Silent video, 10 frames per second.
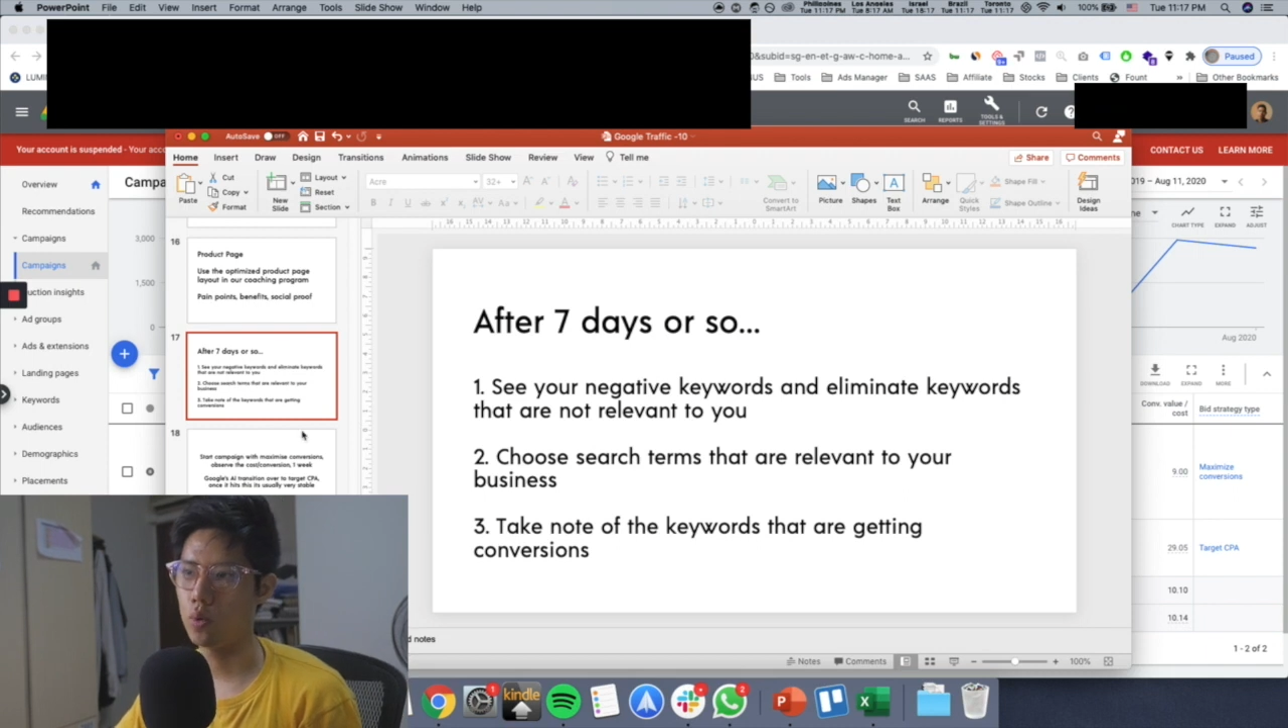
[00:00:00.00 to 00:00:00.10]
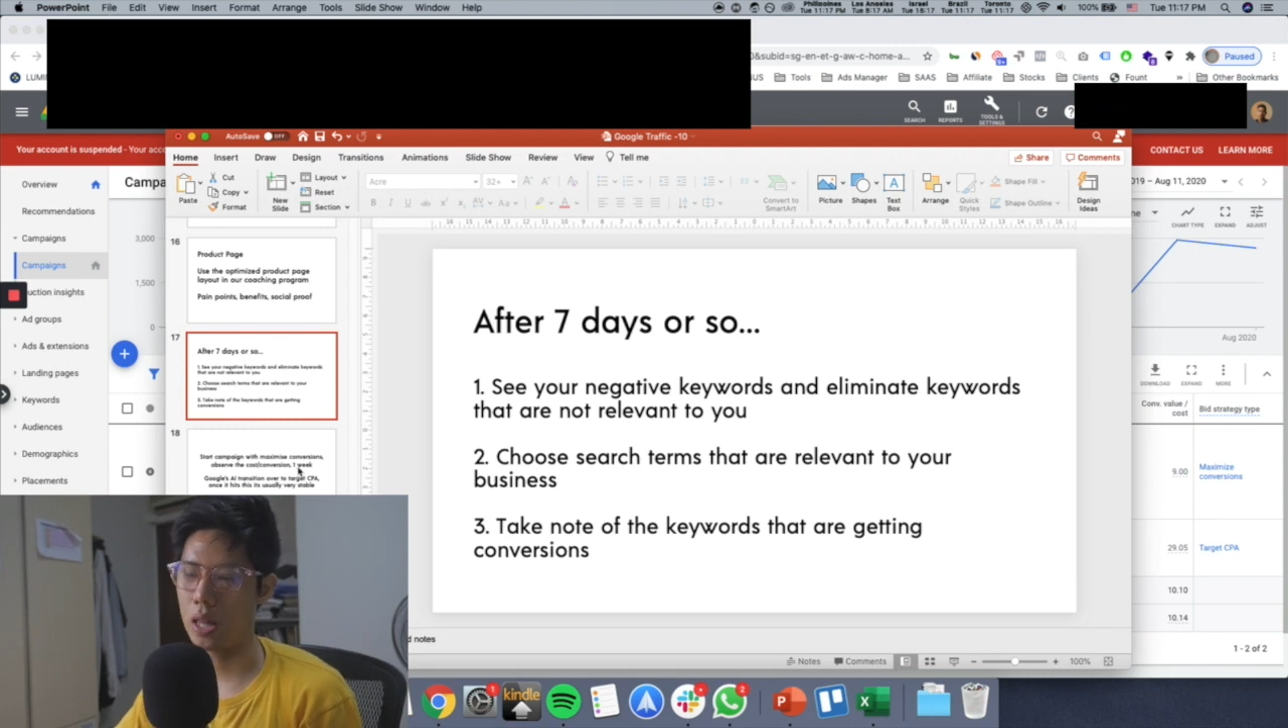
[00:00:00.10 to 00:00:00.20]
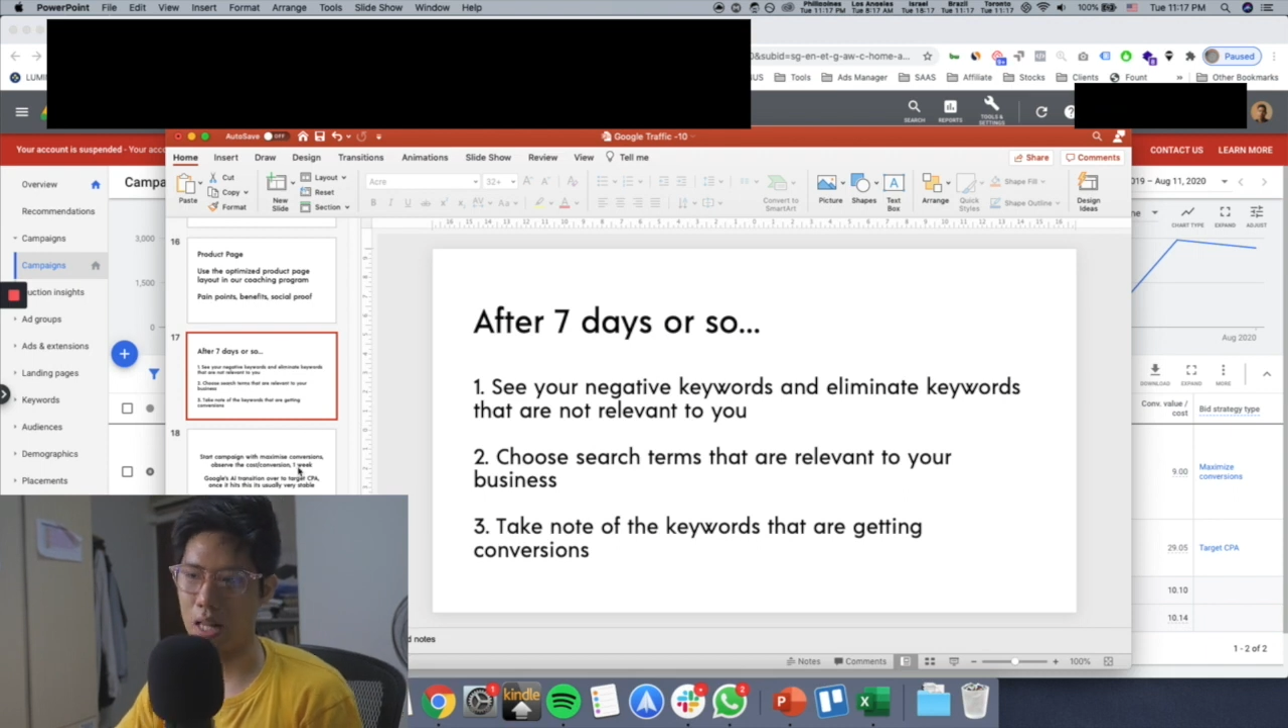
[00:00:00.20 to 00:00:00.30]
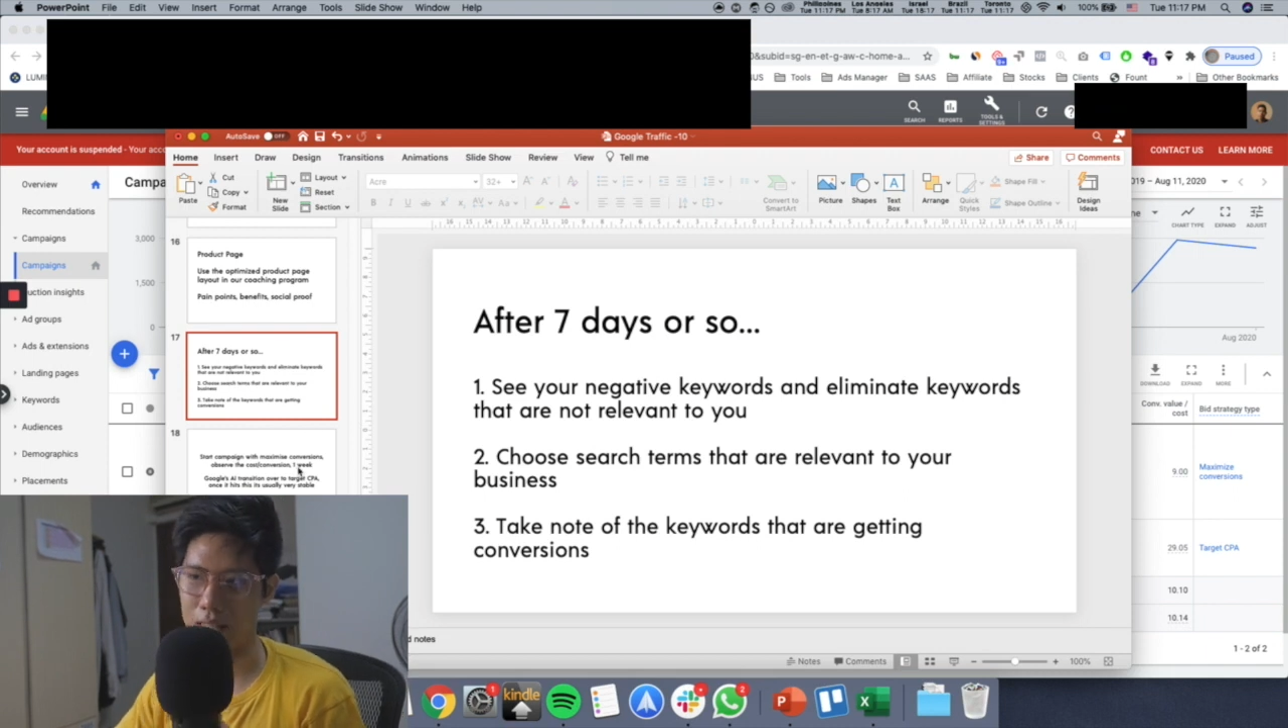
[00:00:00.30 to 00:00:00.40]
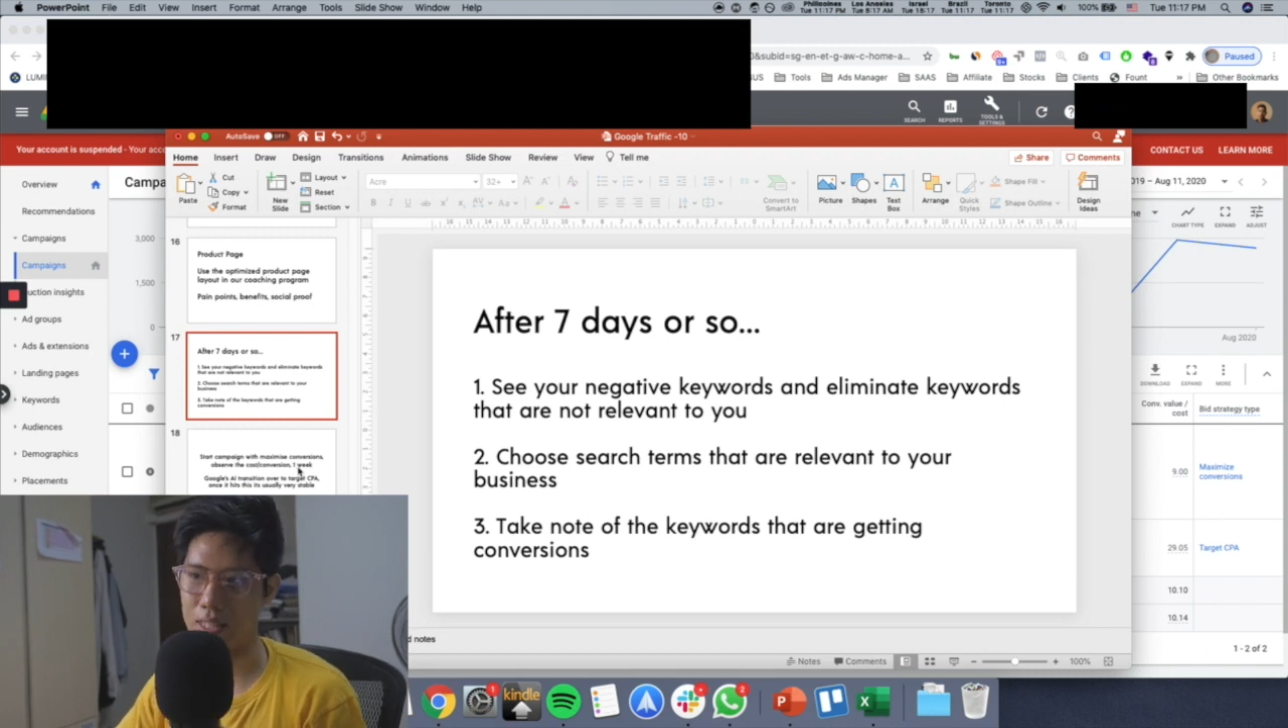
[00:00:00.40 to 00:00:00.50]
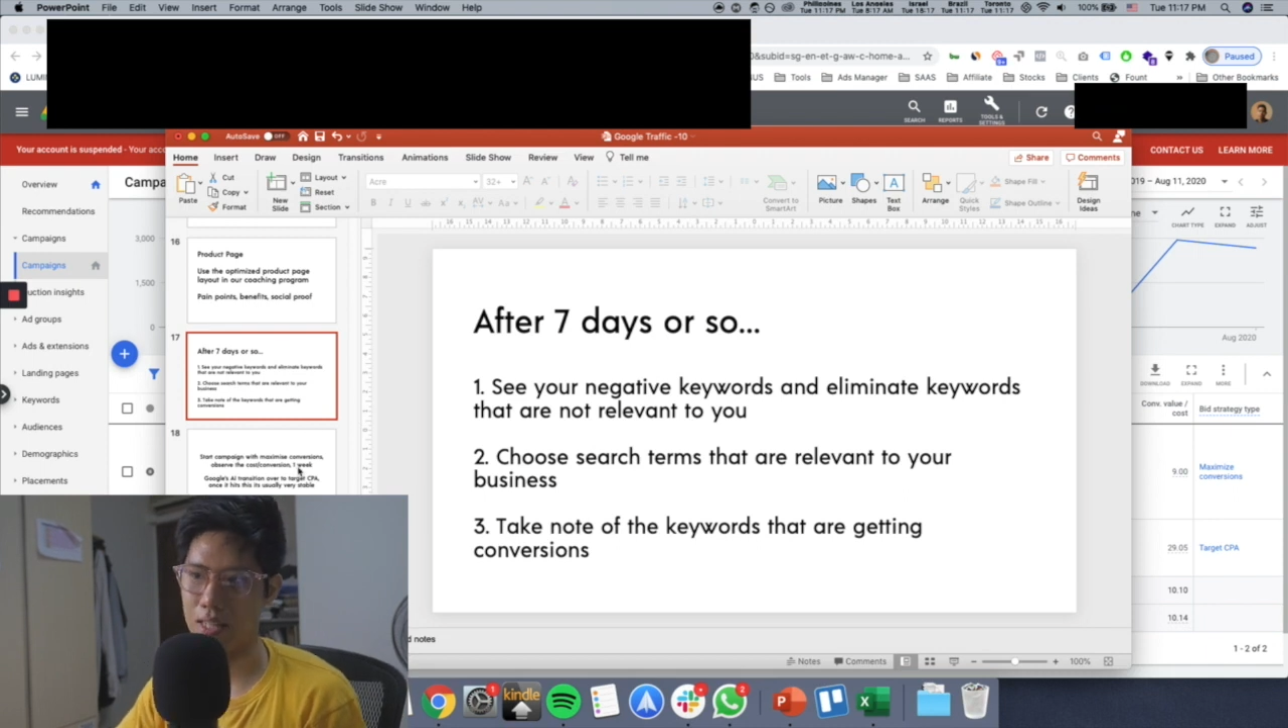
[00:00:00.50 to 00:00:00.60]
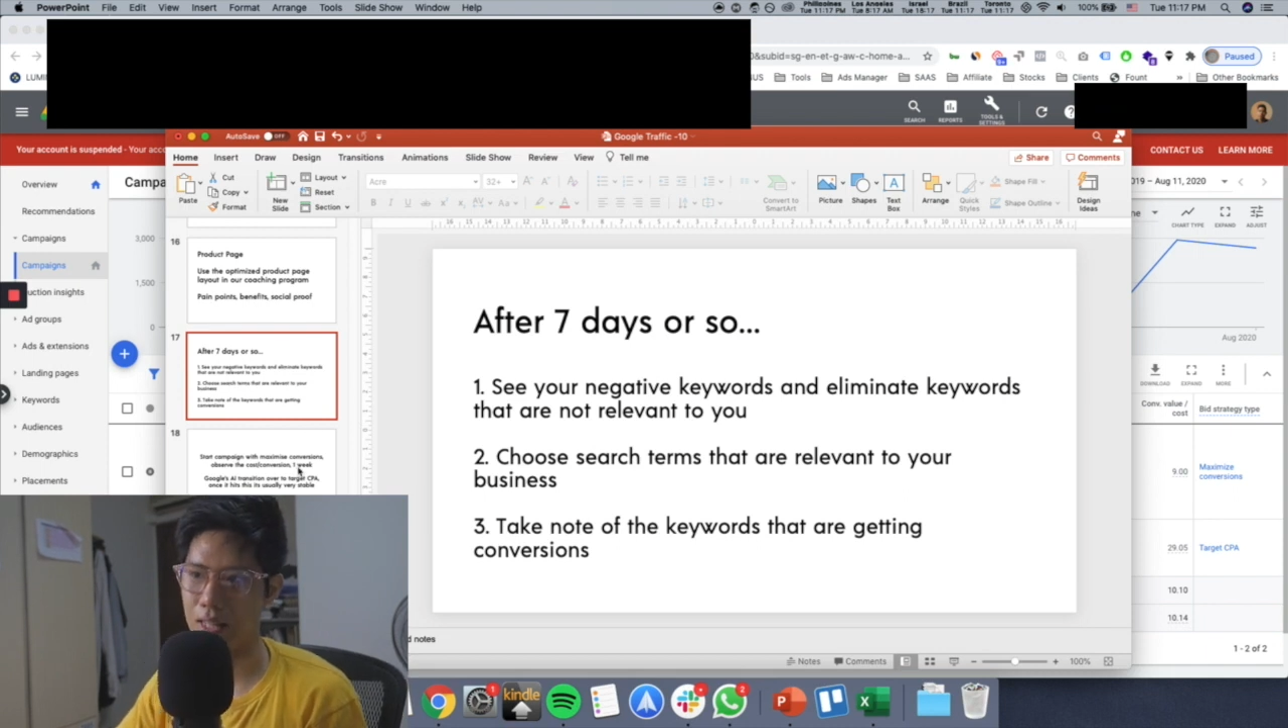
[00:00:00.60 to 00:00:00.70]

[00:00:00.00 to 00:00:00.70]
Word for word: to analyze the